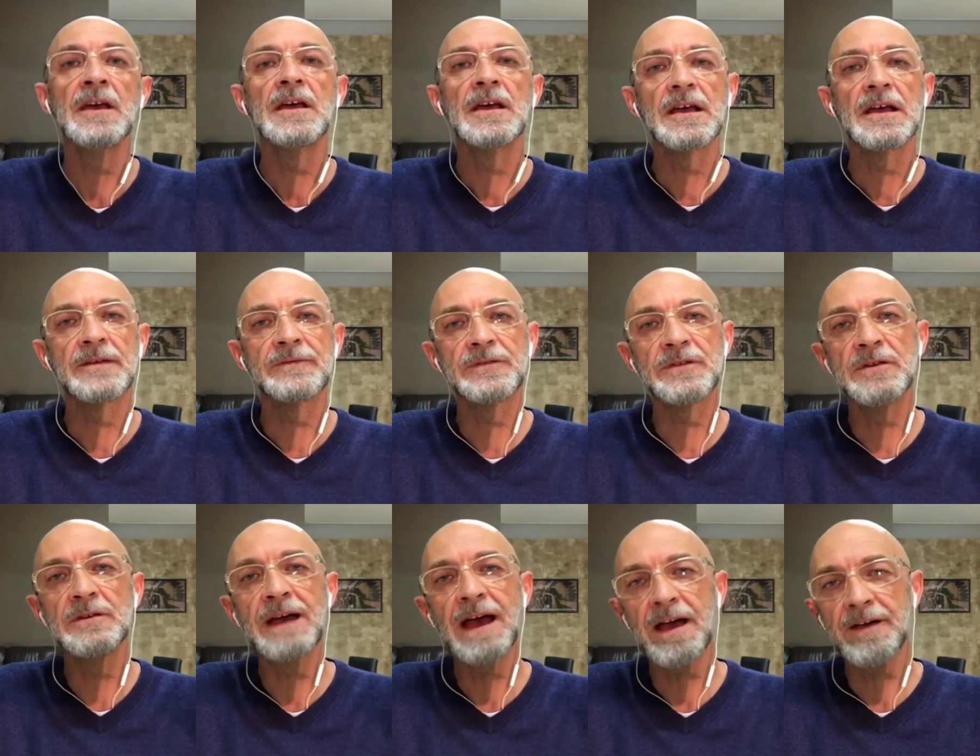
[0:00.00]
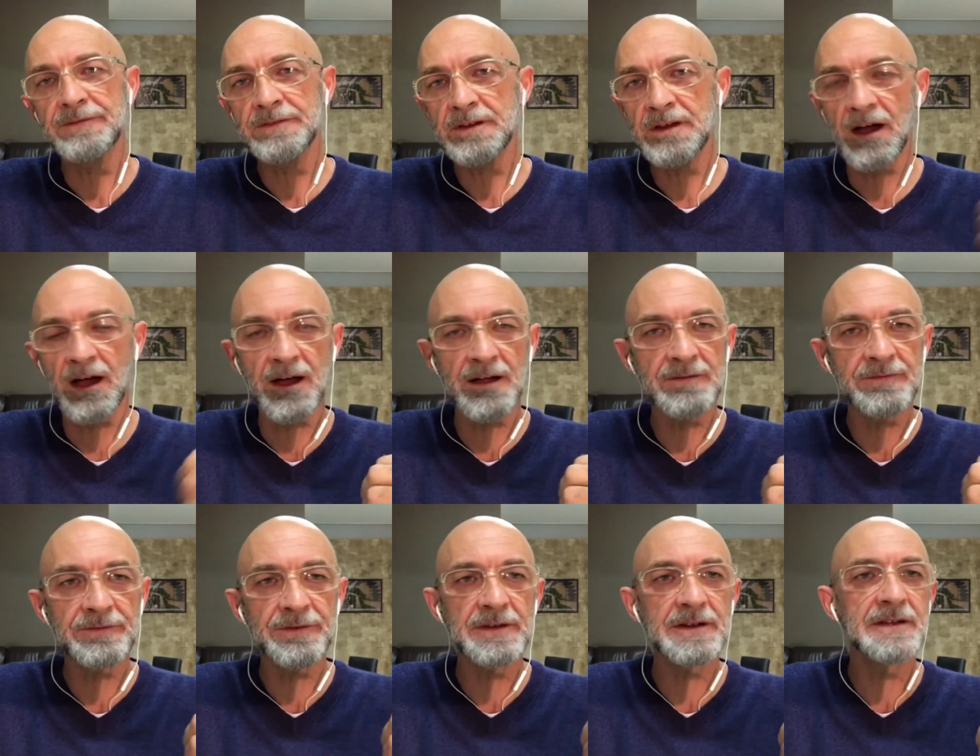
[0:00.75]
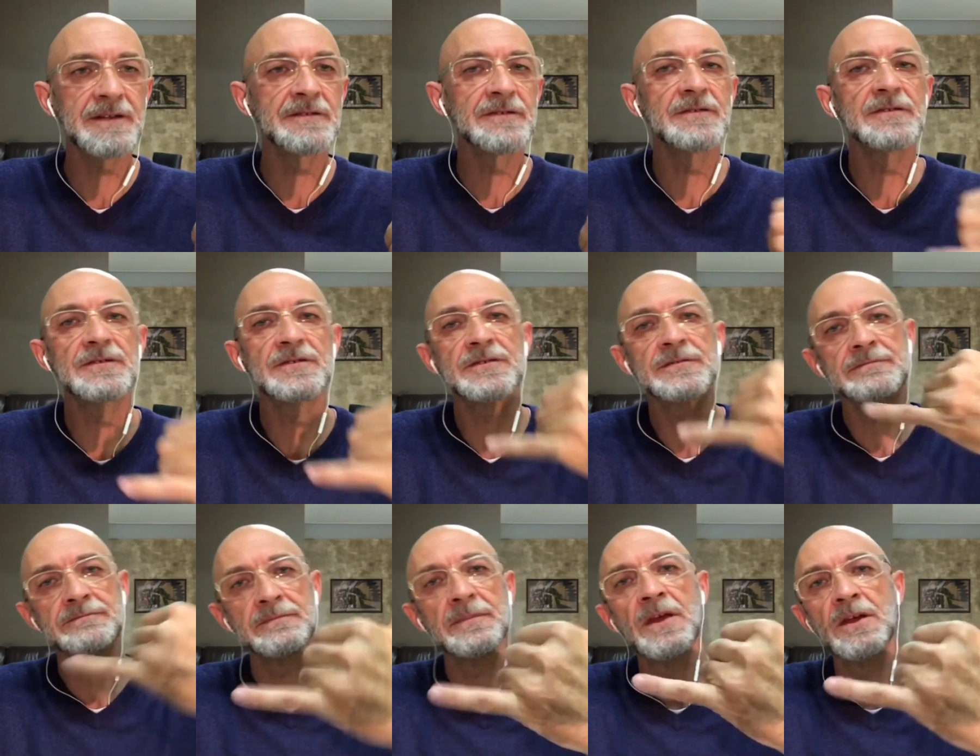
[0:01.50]
If you have confidence,
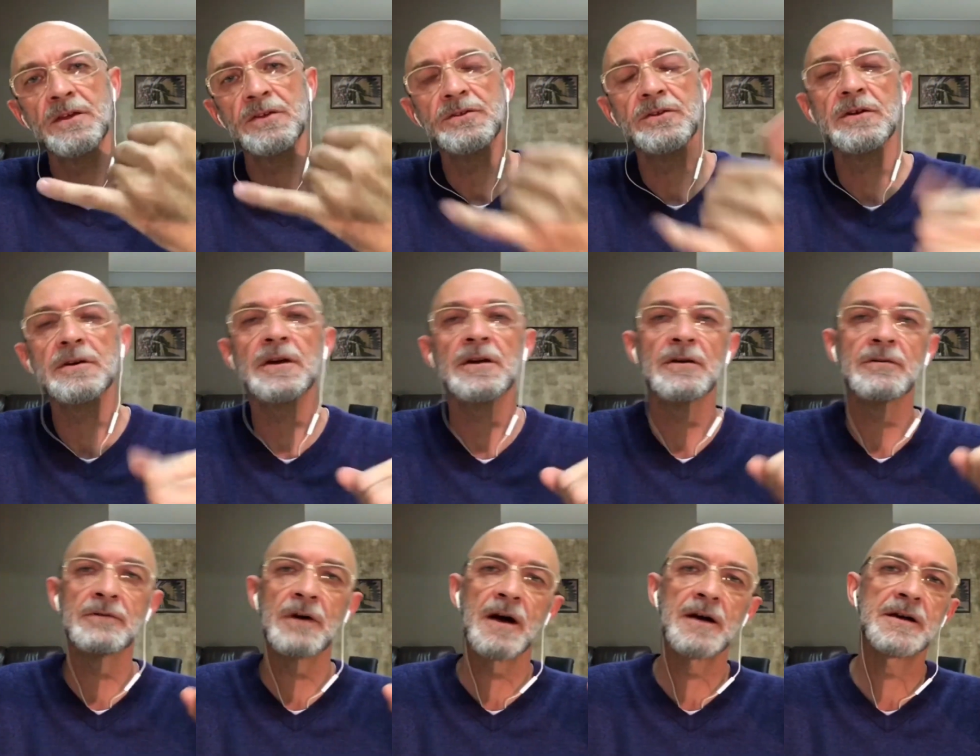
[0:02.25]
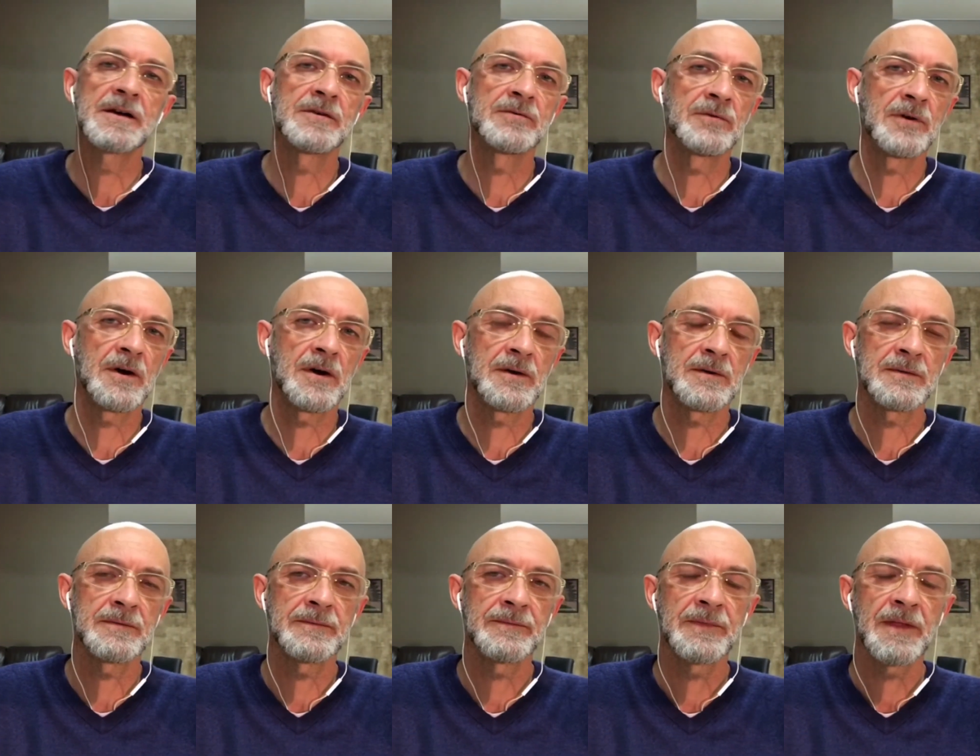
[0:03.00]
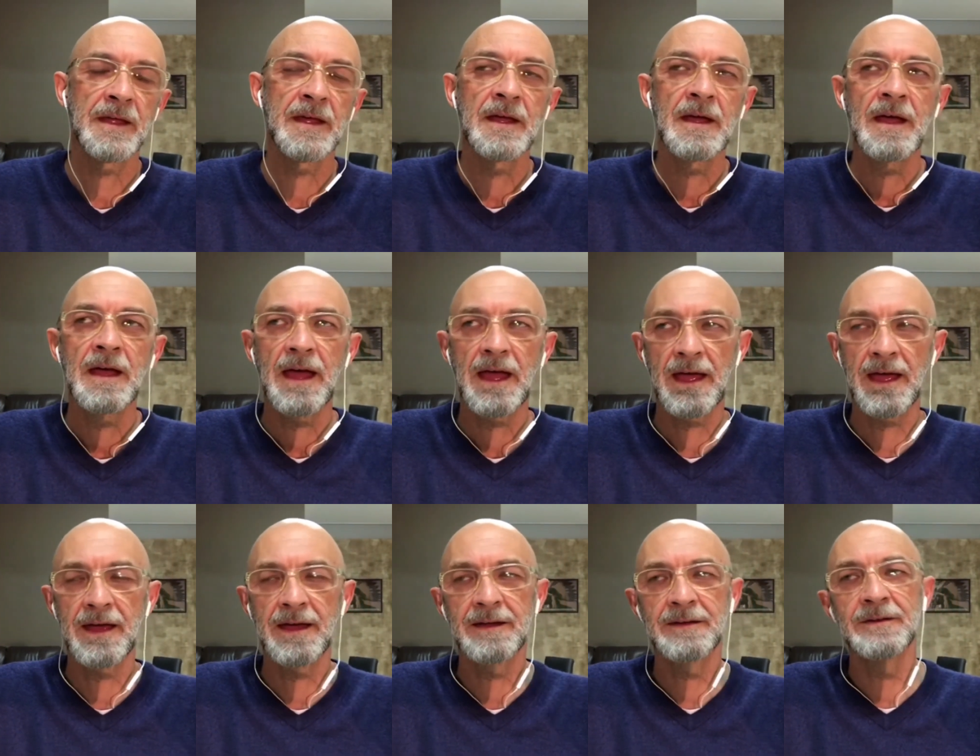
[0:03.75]
you're going to rock and roll.
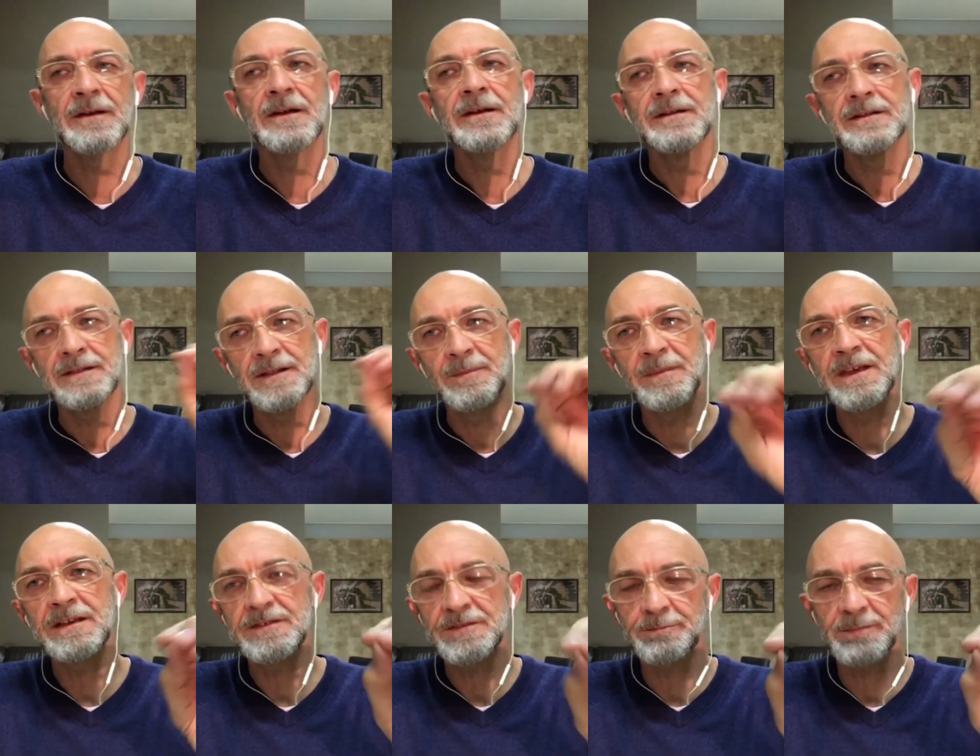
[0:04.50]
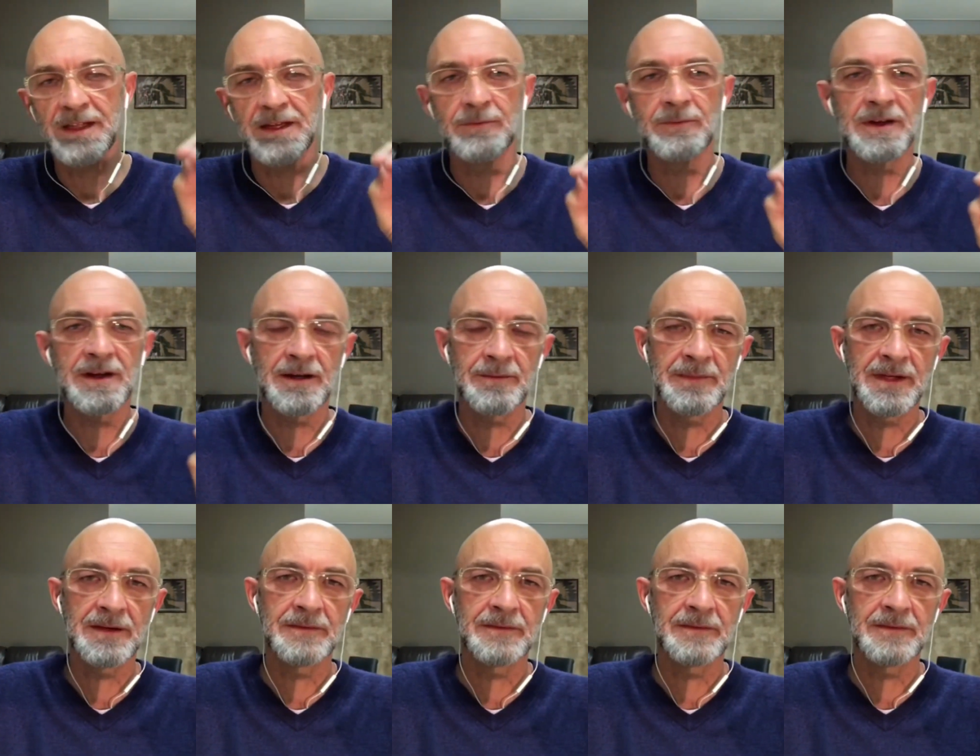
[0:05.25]
And let me explain what I mean,